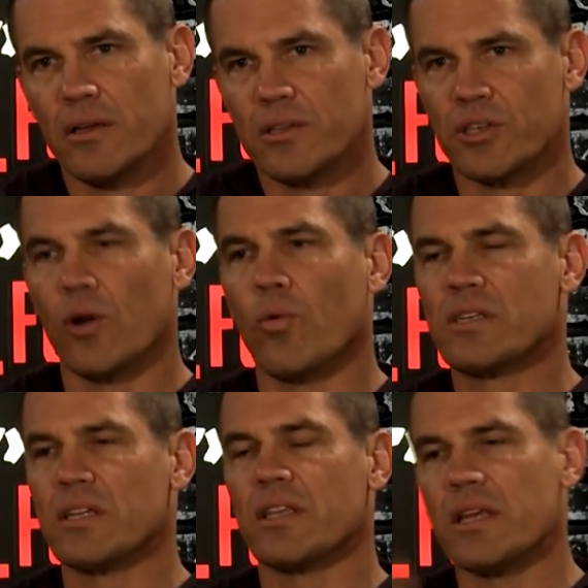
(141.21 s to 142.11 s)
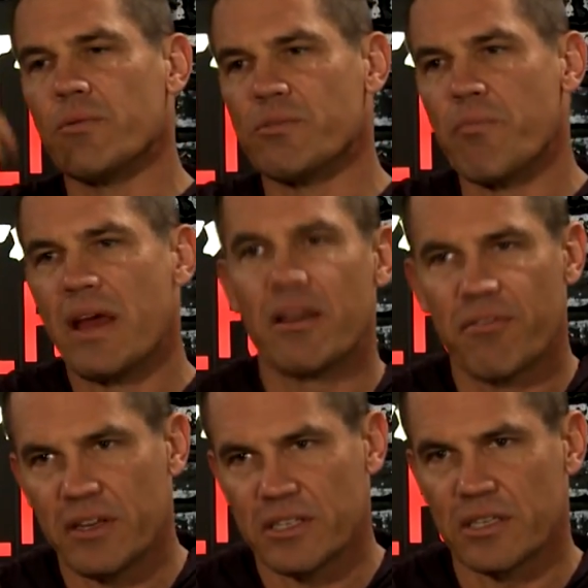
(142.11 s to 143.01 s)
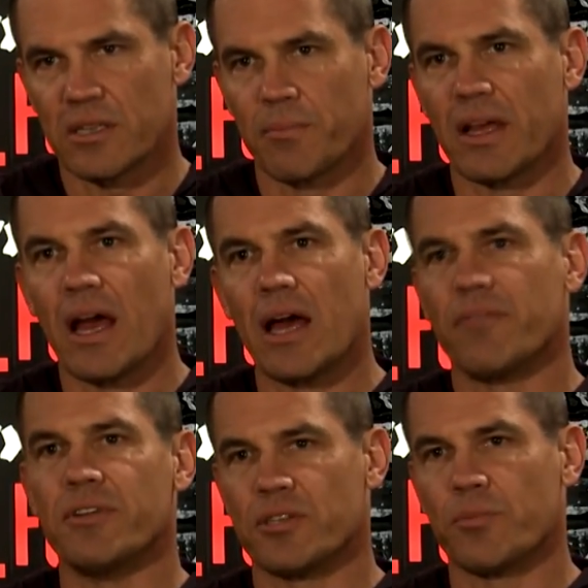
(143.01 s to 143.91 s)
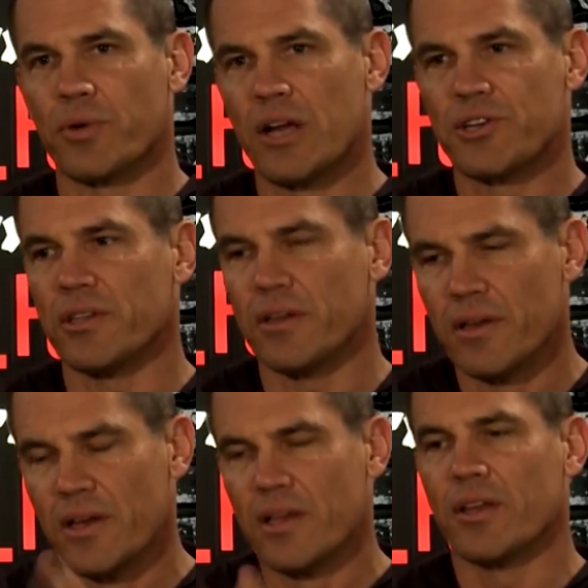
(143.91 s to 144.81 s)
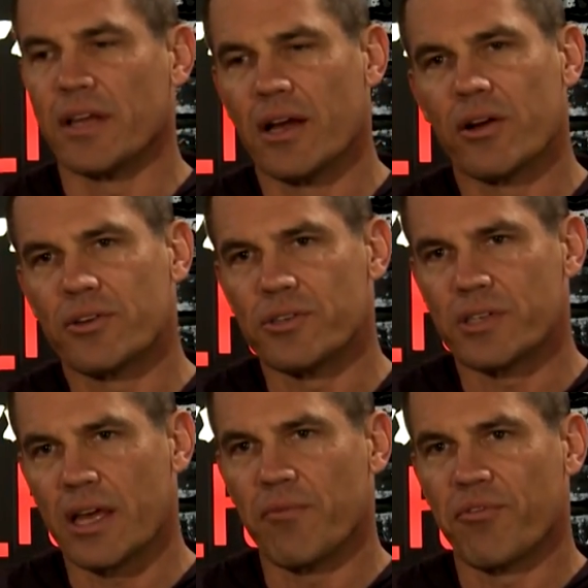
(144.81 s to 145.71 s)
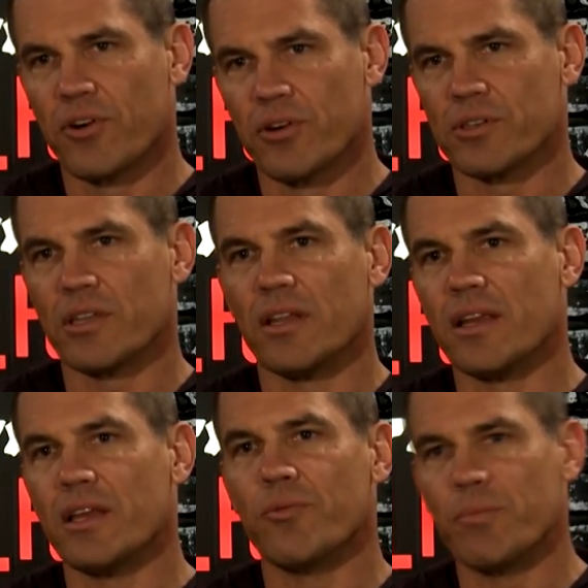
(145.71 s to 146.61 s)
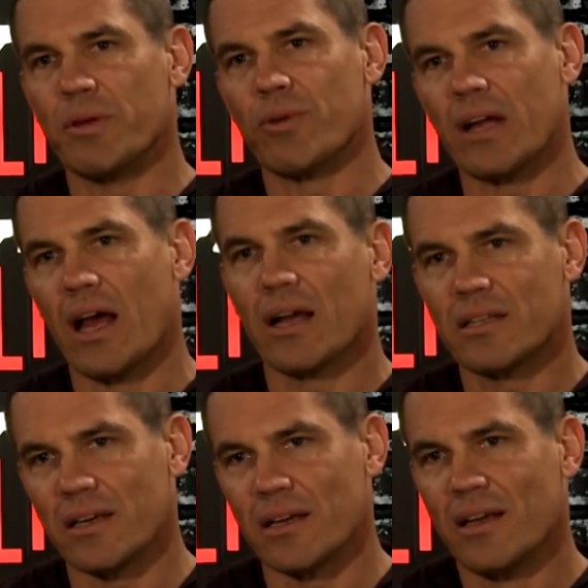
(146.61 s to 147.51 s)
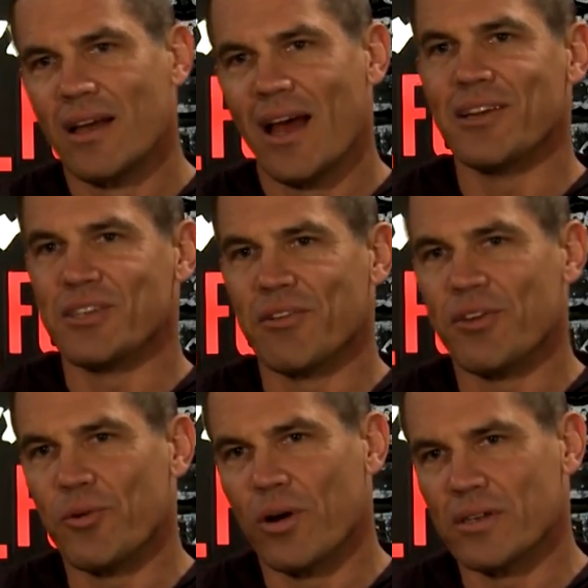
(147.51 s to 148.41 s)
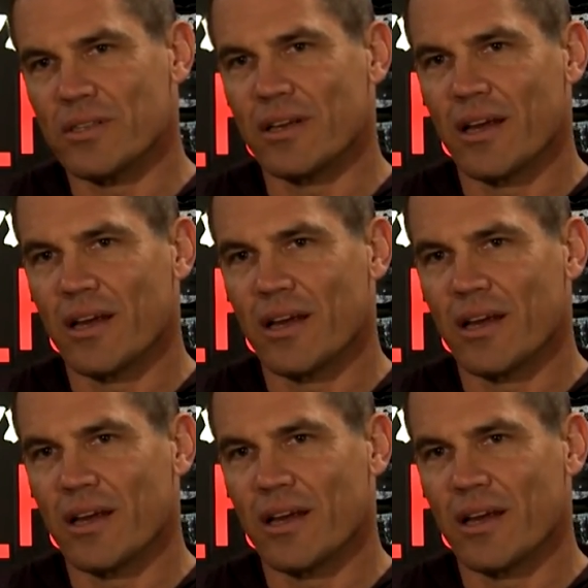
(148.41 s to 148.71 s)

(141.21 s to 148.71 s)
So it wasn't that he was manifesting something out of his depression, that the characters came first, and then he would be reacting as if he was the